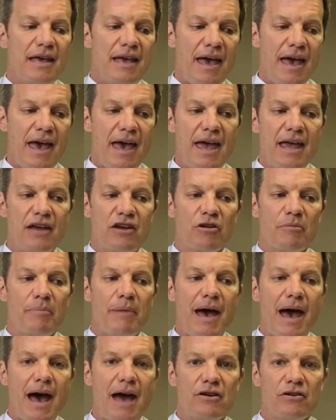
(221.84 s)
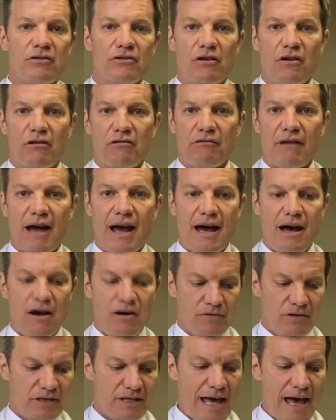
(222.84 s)
anchor pattern
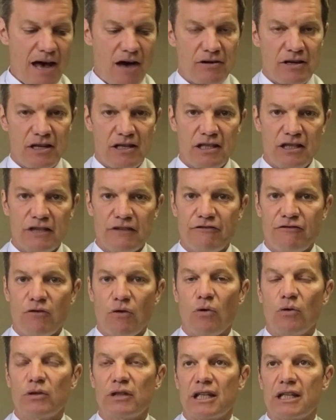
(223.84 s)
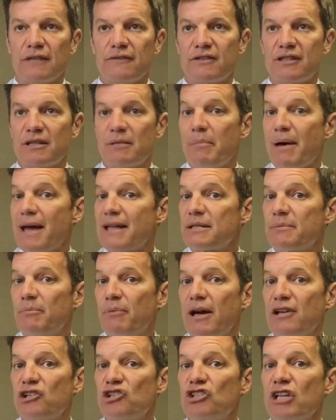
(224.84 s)
around, down, and in the fold gives the best
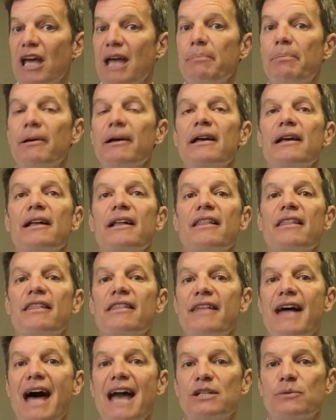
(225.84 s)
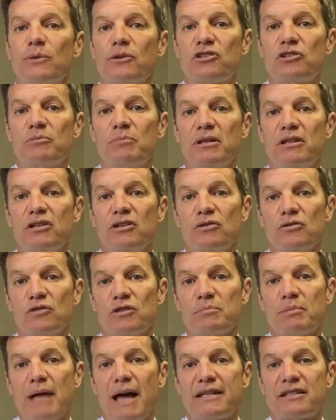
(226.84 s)
breast shape, that's what should be used.
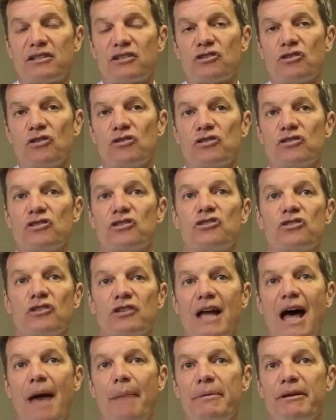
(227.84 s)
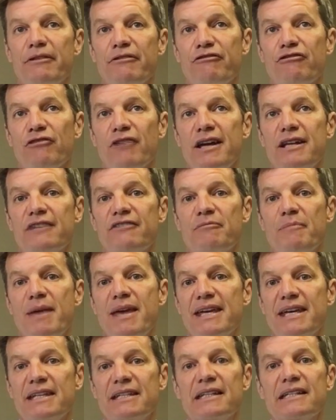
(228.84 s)
Plastic surgeons should not be afraid of
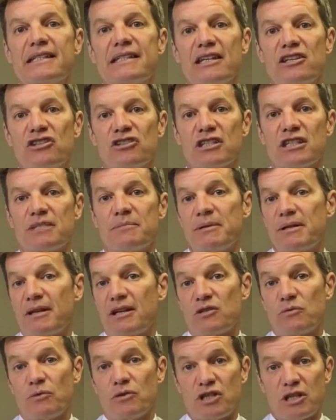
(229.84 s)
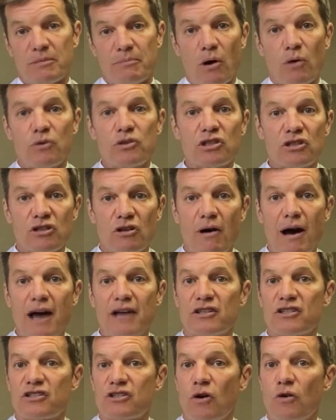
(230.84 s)
making incisions because we're supposed to know how to
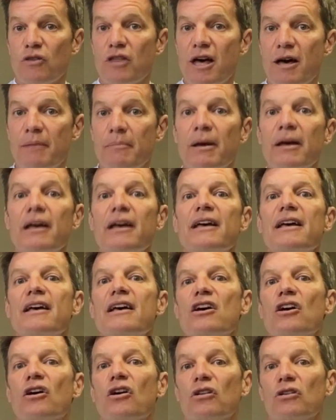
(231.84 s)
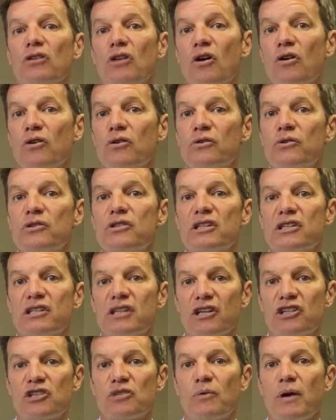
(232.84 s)
sew them closed in
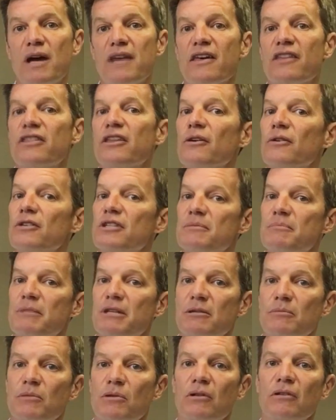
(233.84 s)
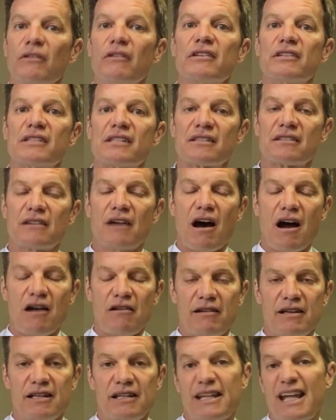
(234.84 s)
such a way that there is minimal
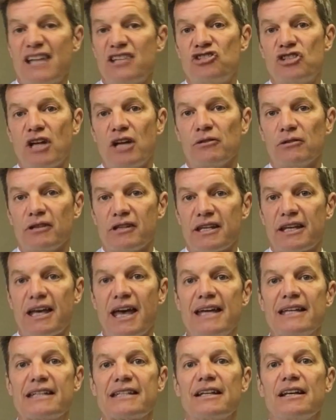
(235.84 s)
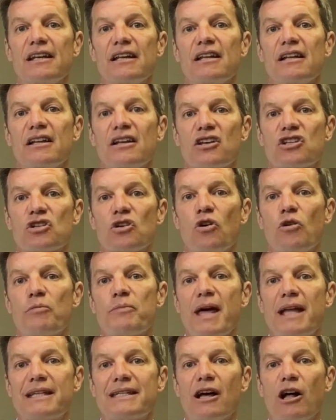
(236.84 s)
scarring, and that's generally the case. So I hope
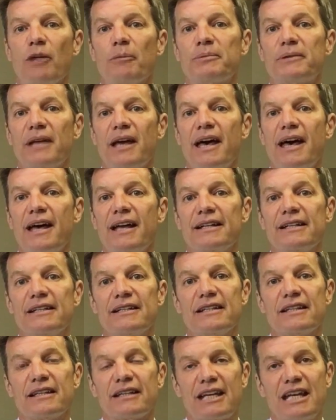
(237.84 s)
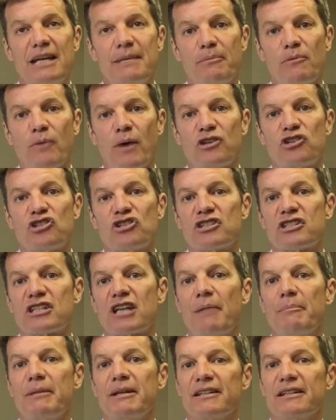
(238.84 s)
that's helped, and keep questions coming.